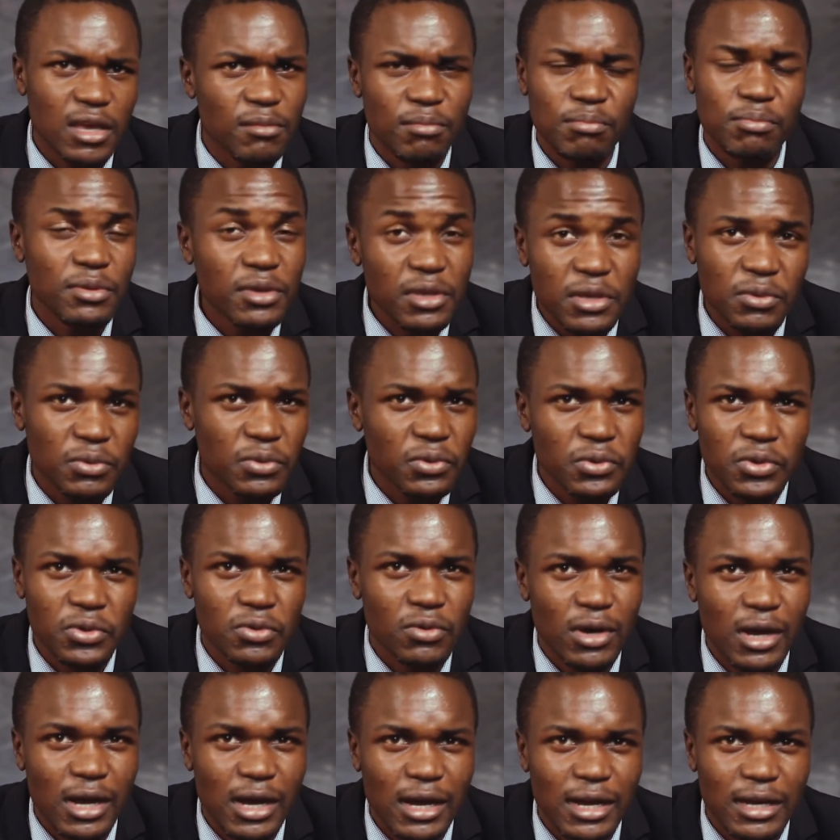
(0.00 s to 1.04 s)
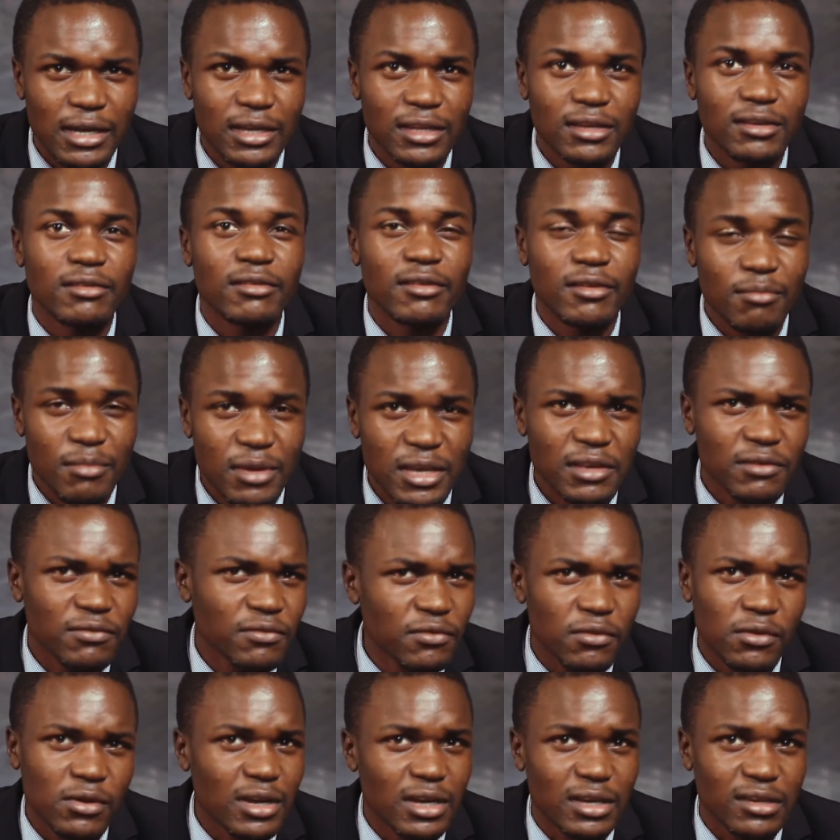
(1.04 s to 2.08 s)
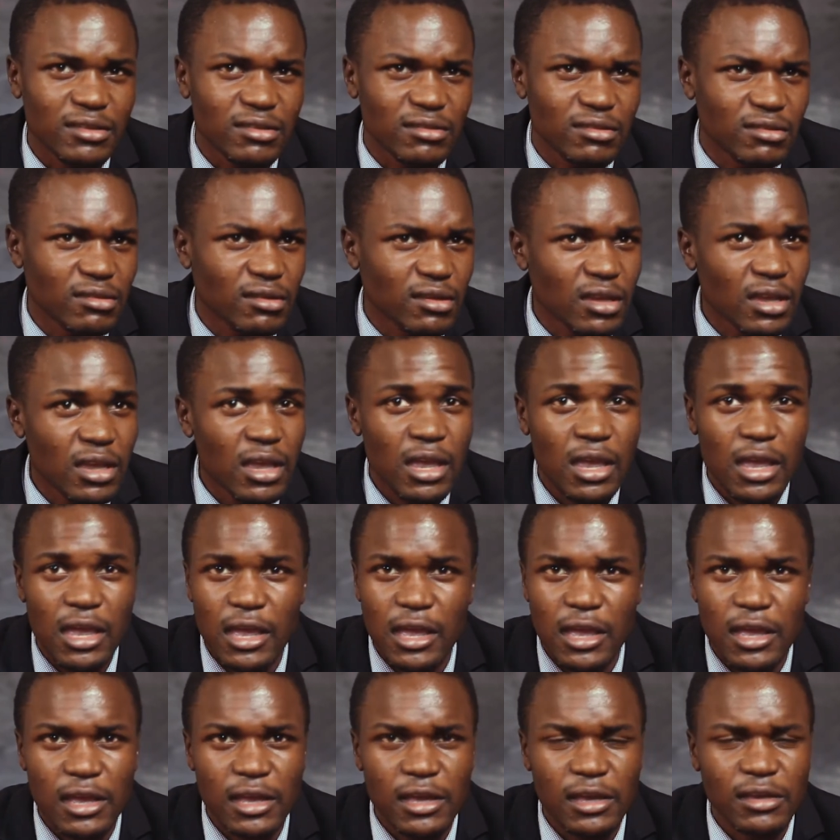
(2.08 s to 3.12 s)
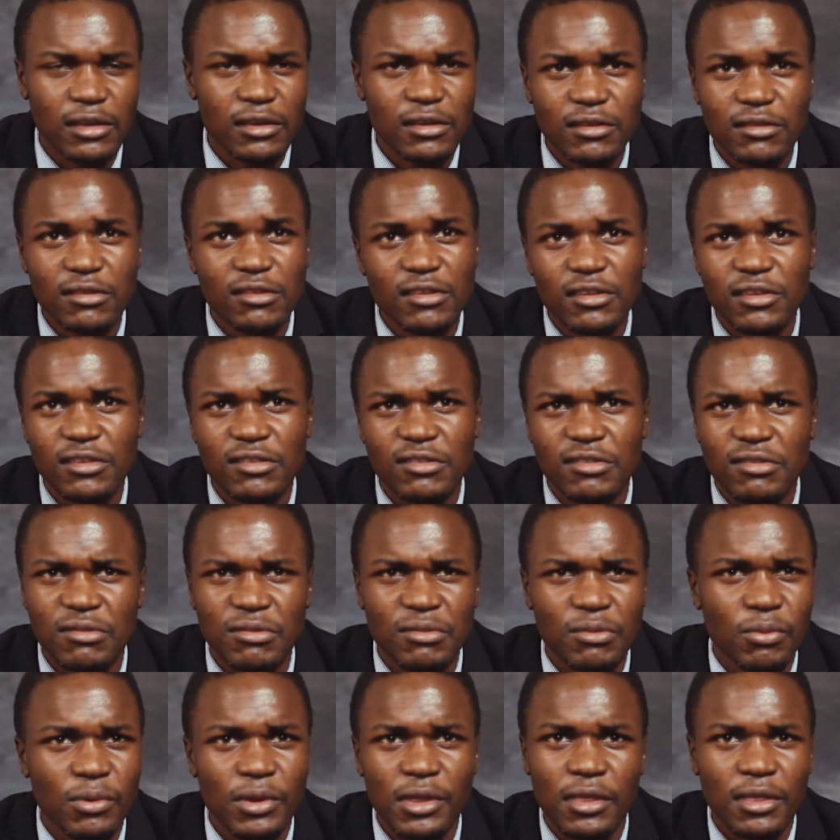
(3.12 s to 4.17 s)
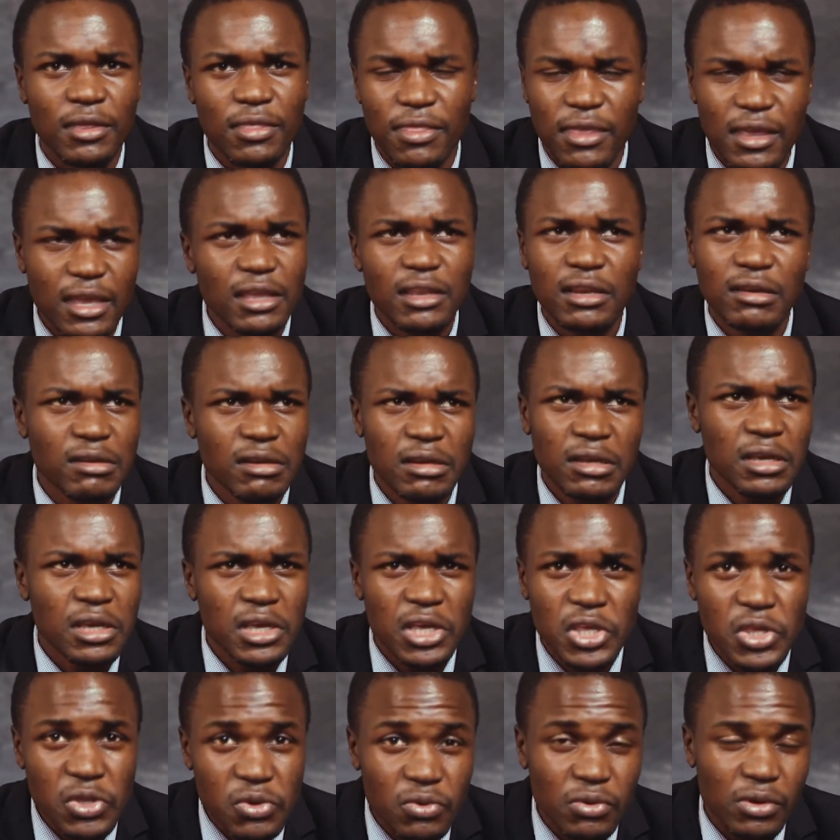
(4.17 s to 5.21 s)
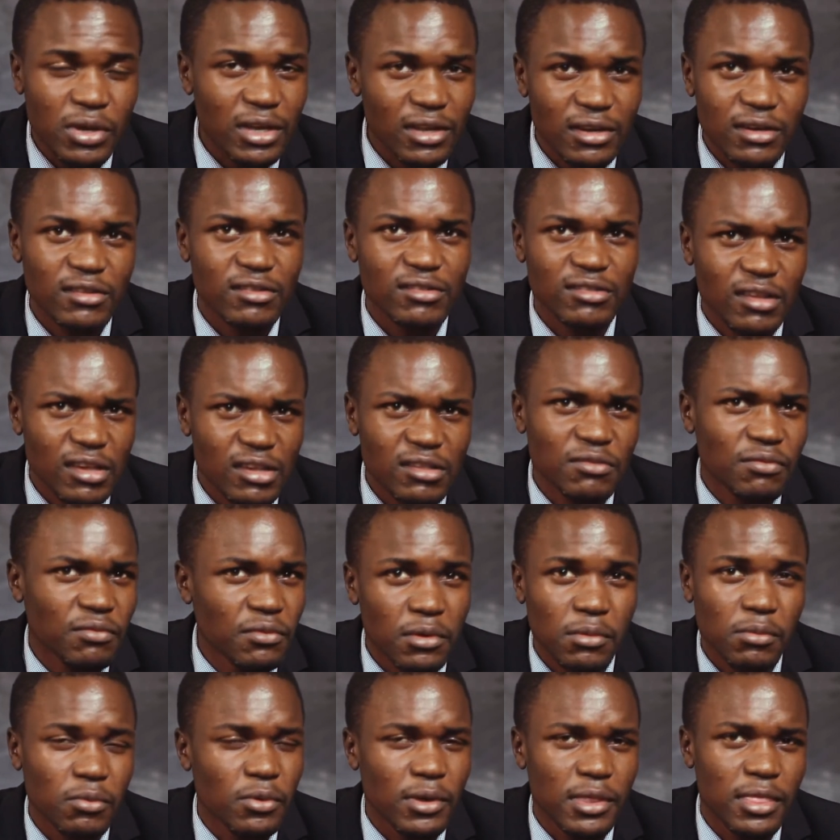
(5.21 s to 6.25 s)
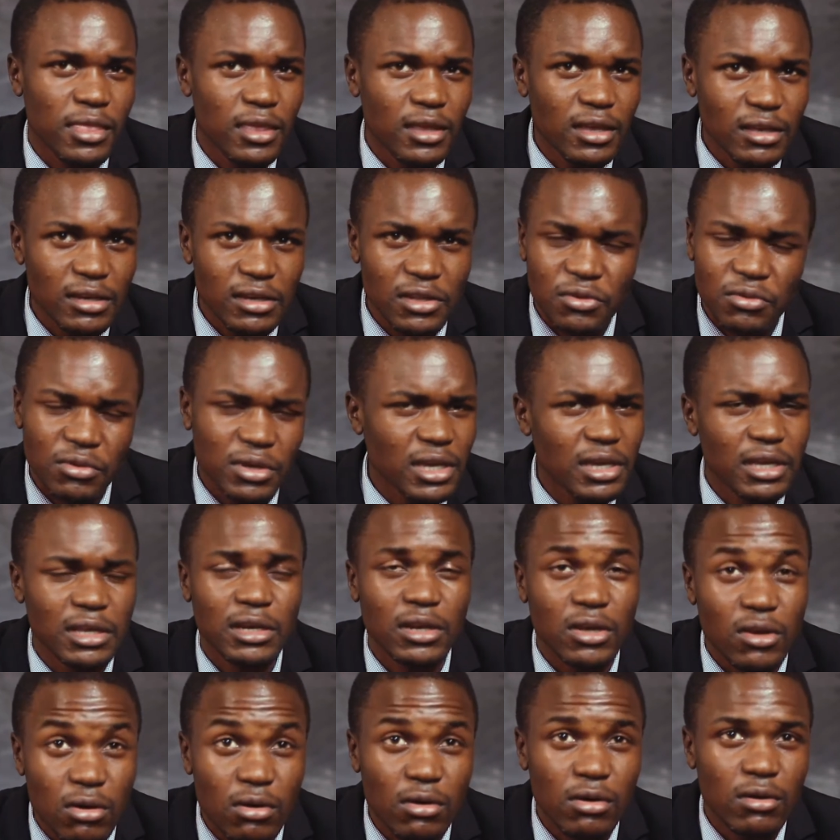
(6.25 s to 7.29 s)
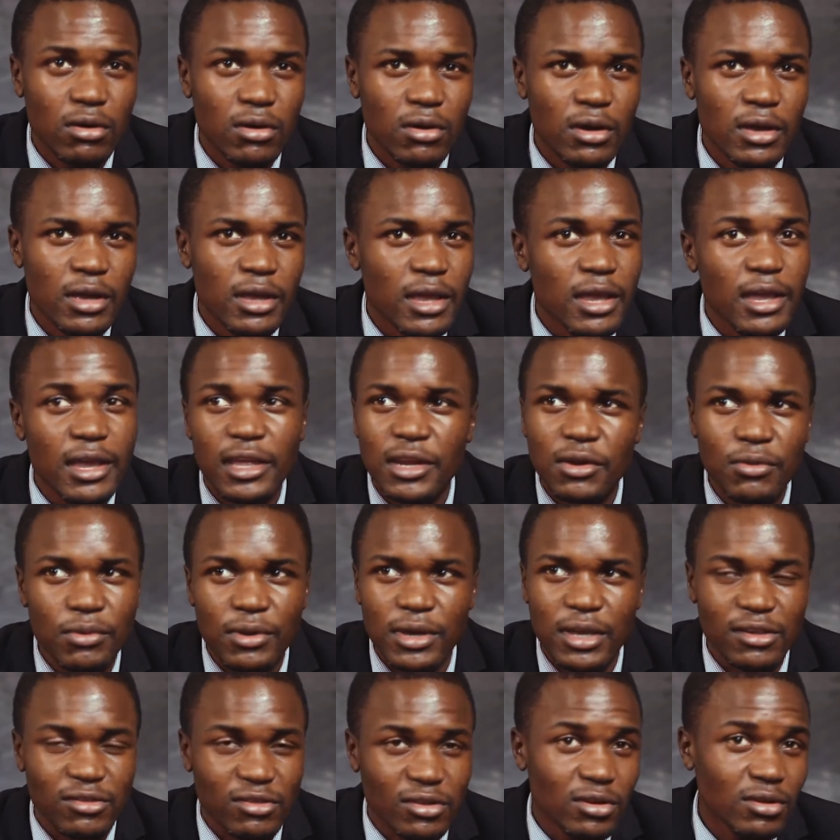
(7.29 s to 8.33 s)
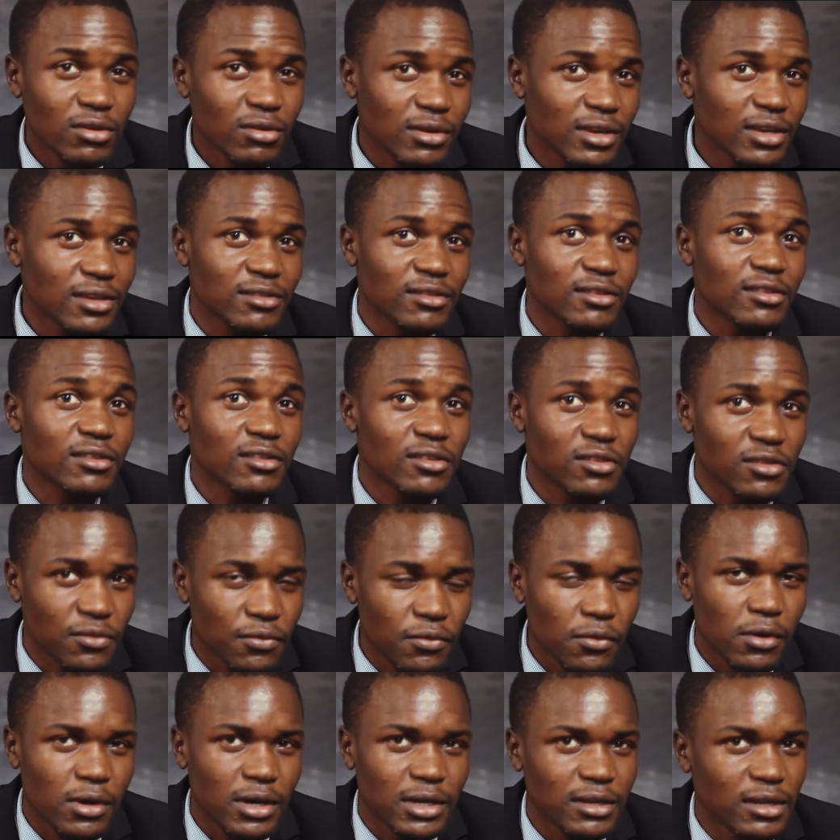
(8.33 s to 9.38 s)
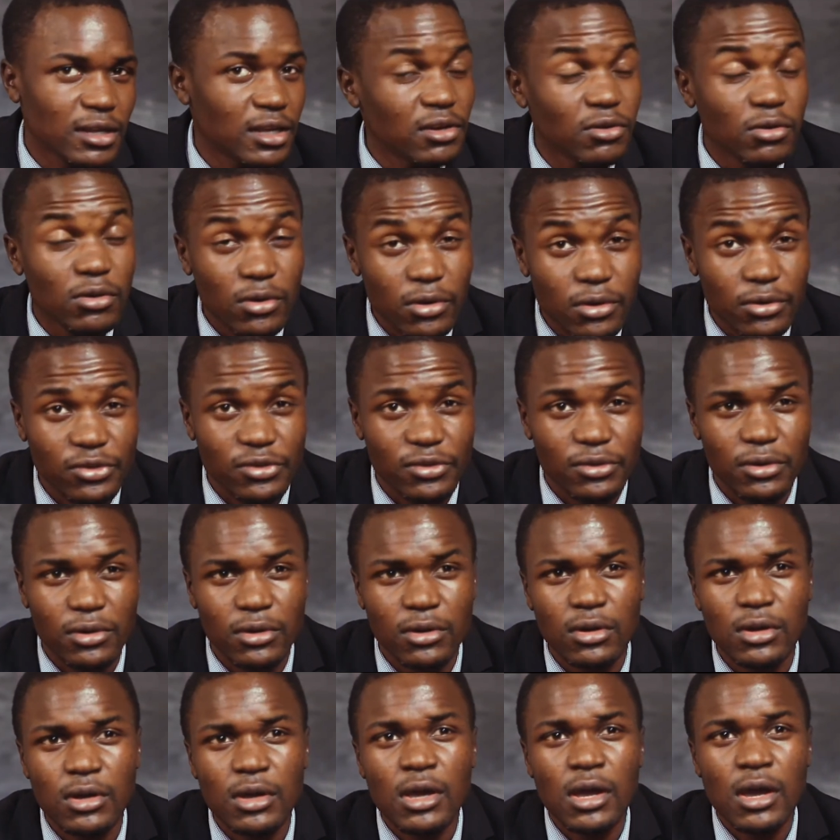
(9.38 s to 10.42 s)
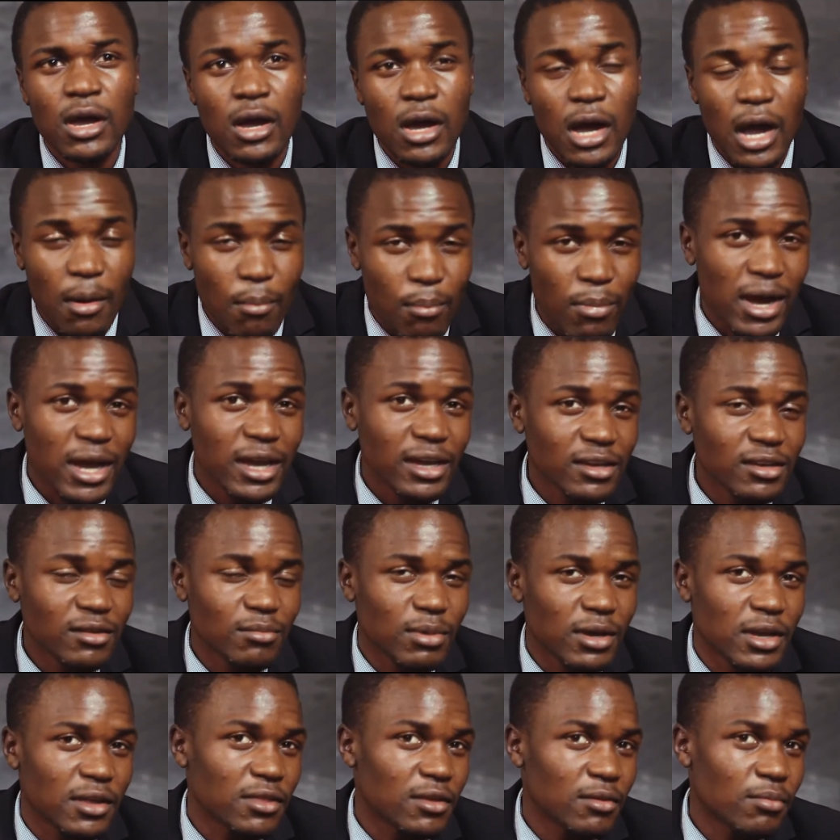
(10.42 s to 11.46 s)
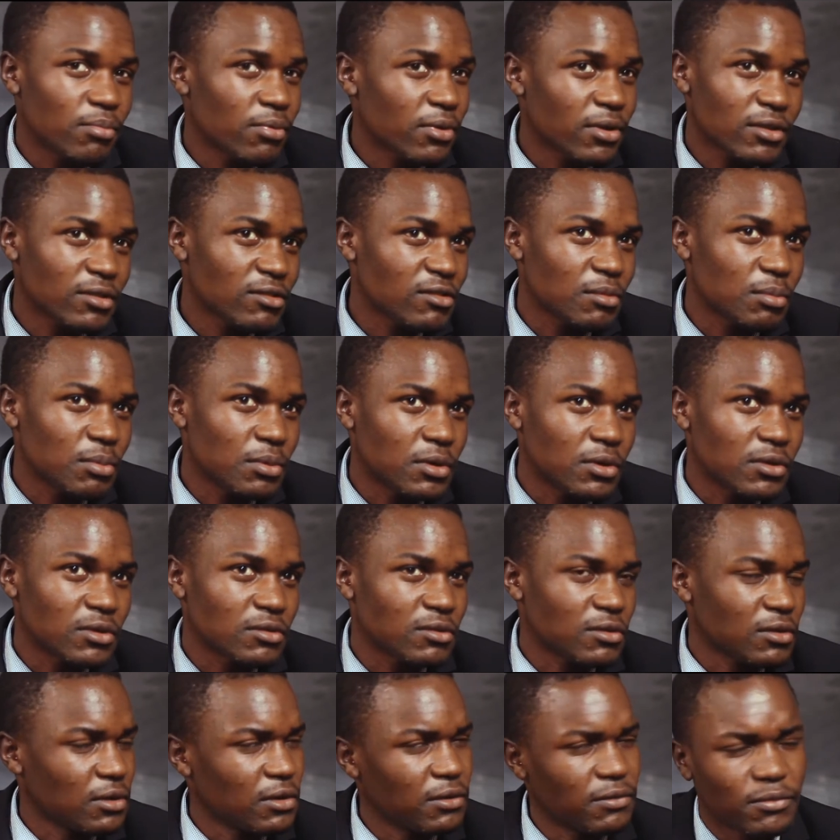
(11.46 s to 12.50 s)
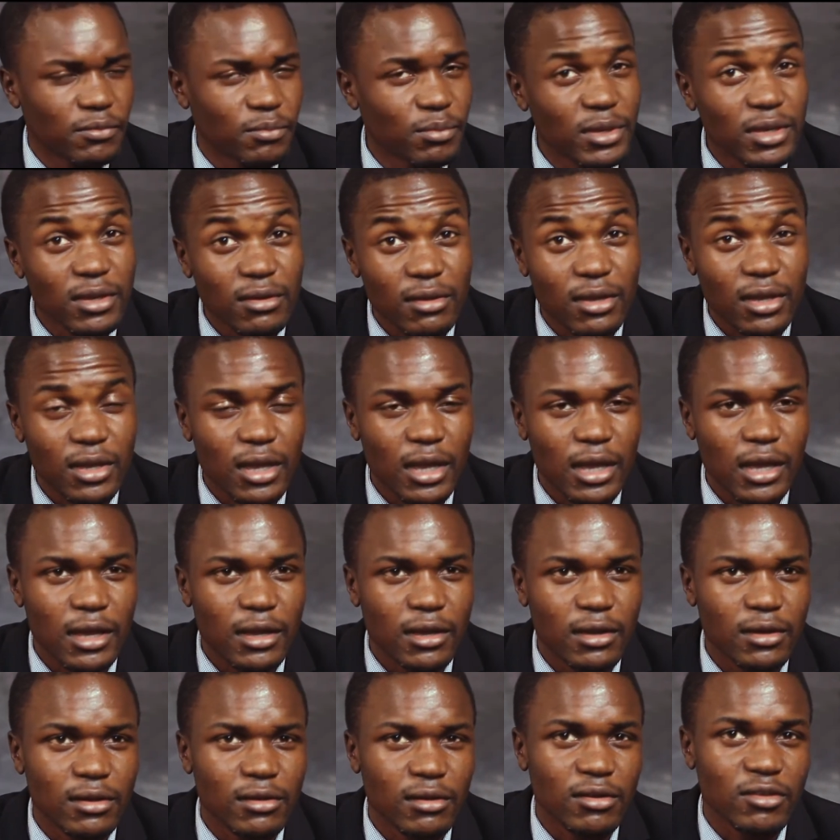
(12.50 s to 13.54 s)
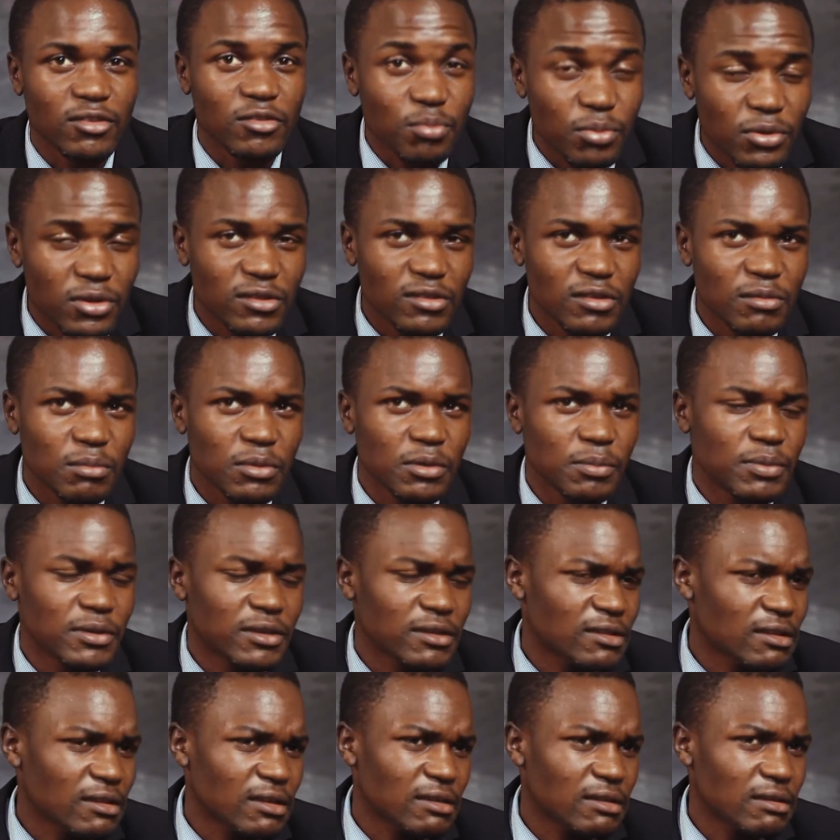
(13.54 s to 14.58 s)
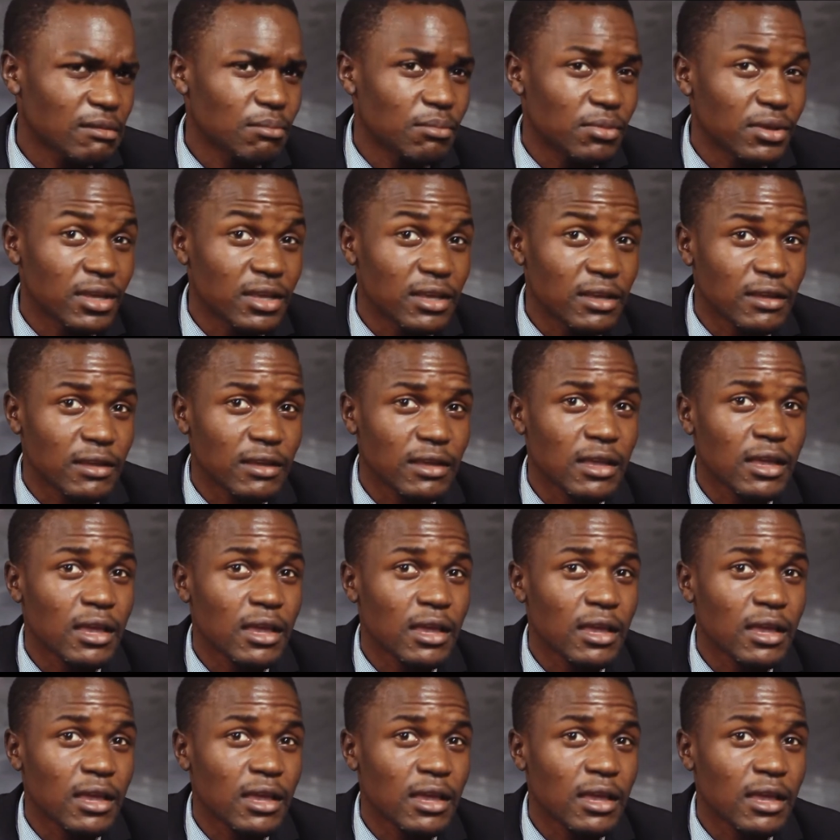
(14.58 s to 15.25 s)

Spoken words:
Be who you are and remain focused. It is within you, and it starts from within. You can go anywhere as long as it is forward, and also abide by the principles of being a responsible person, being